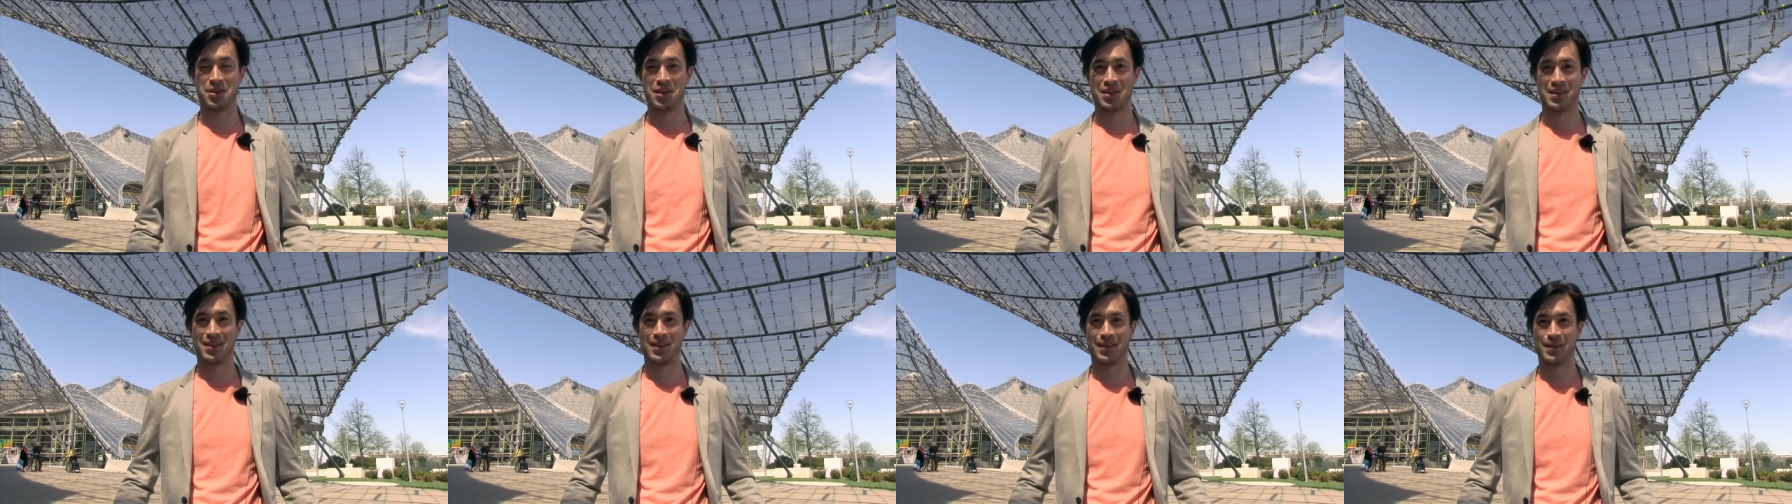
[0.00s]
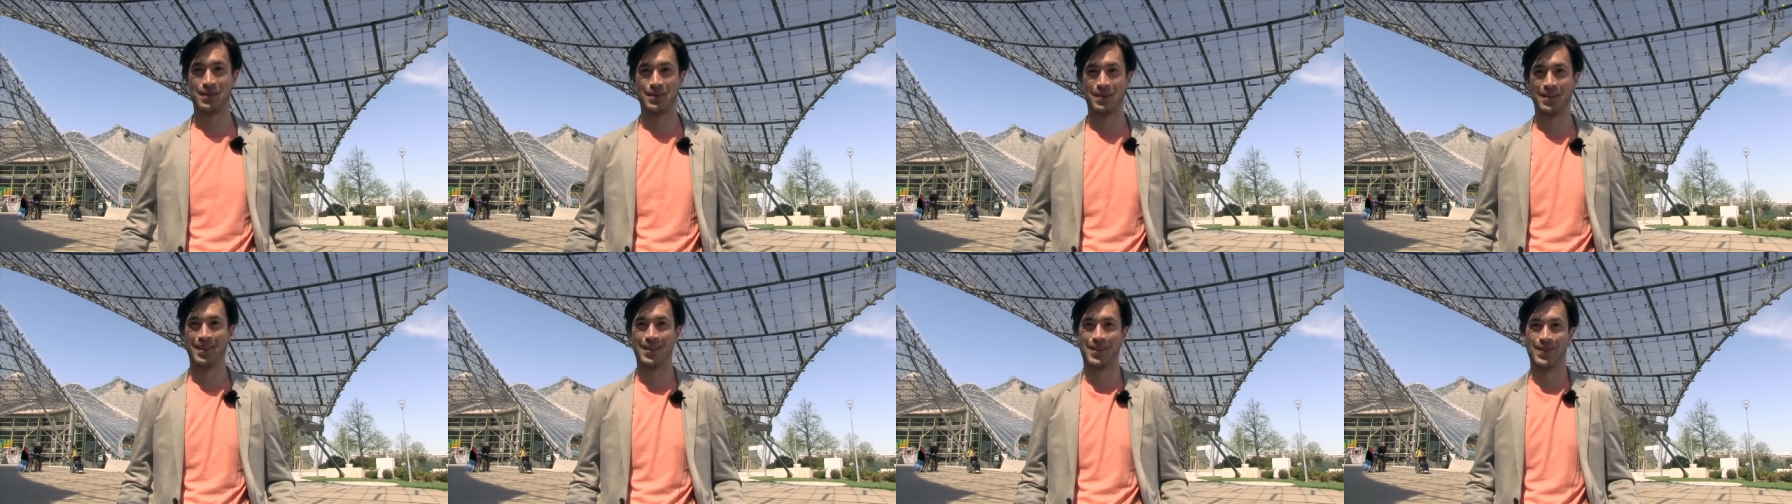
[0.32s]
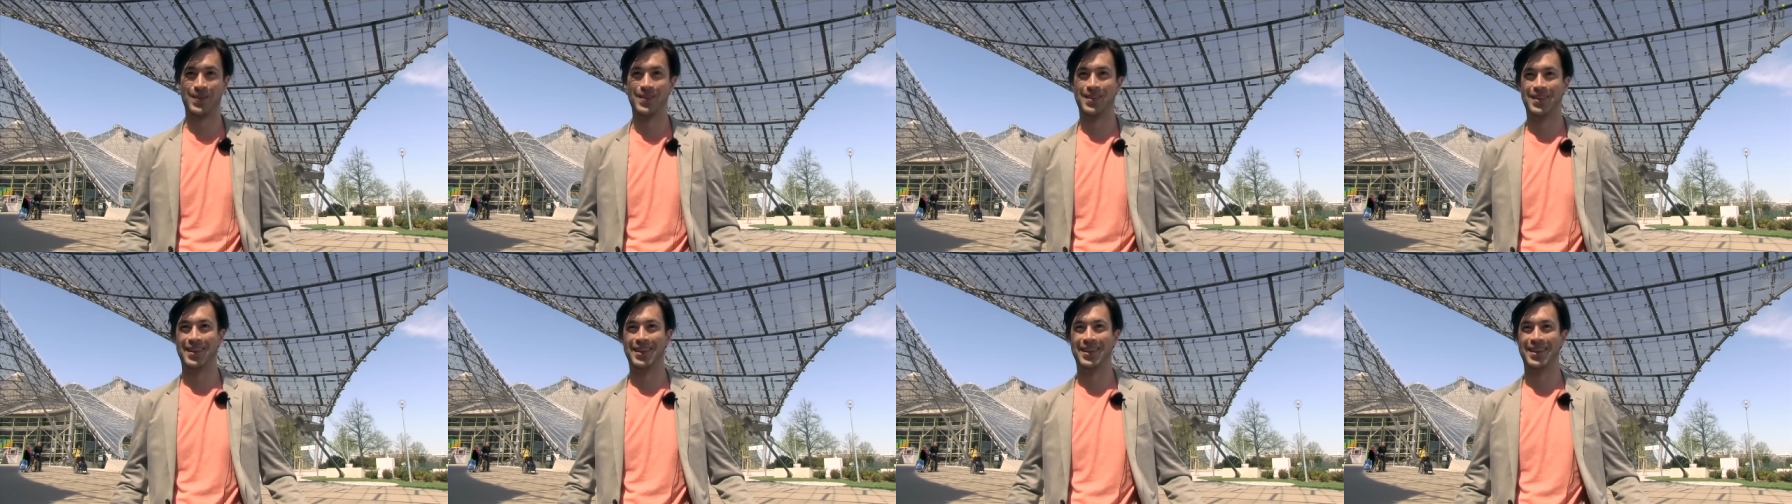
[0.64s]
just as,
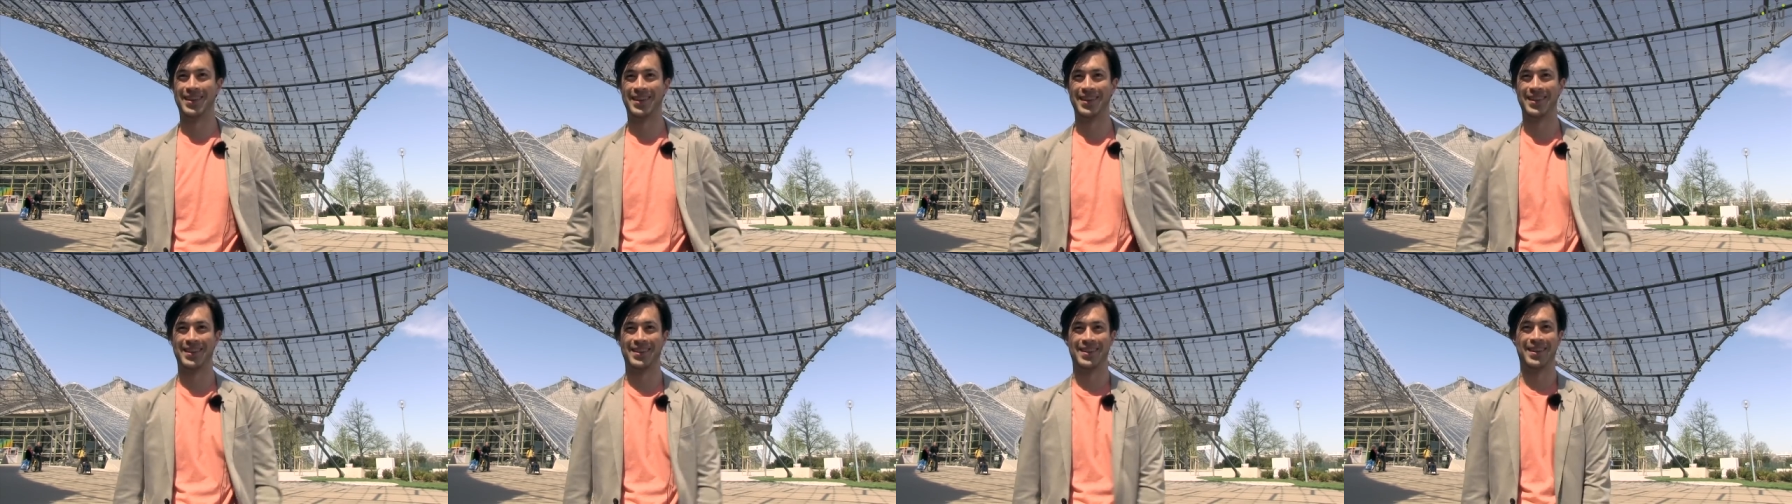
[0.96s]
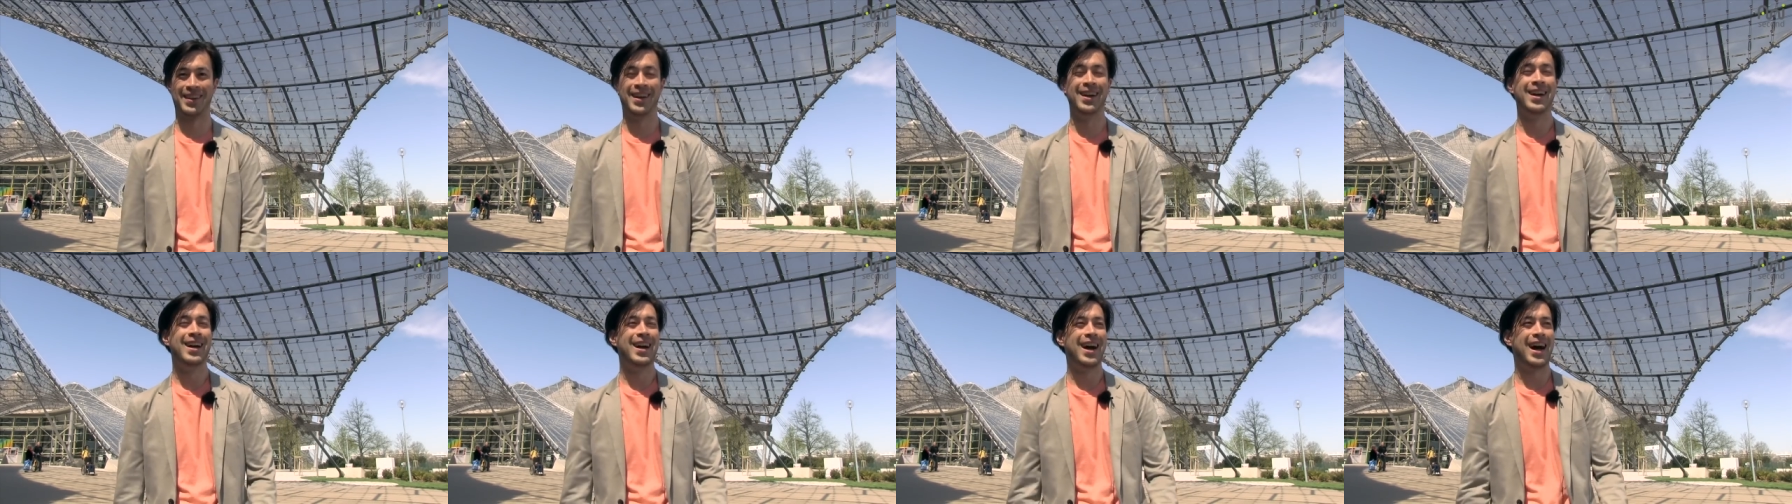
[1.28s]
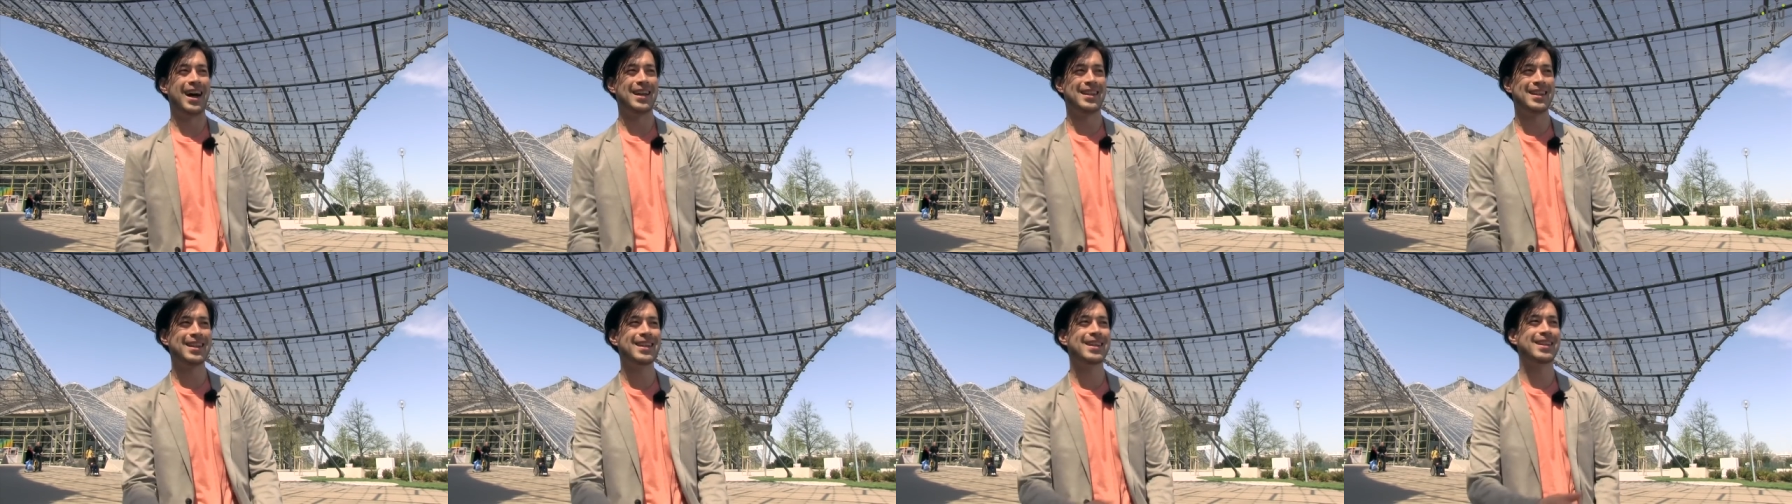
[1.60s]
as you know good. So
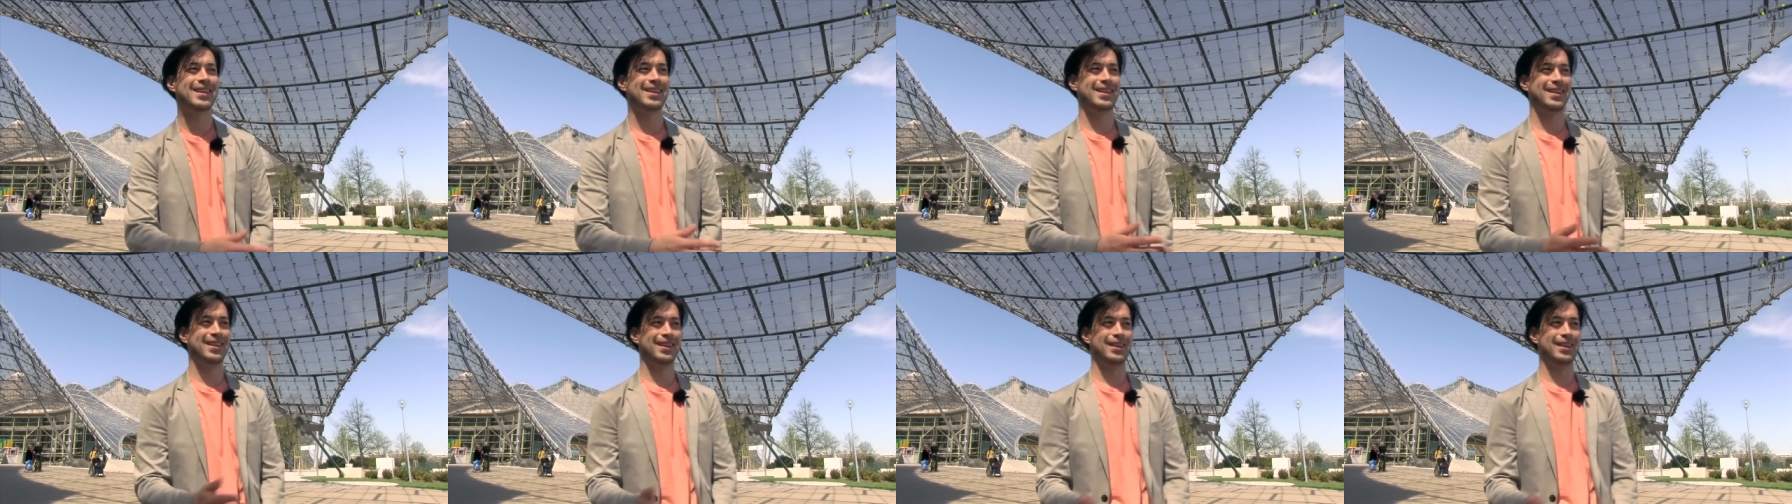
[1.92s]
I think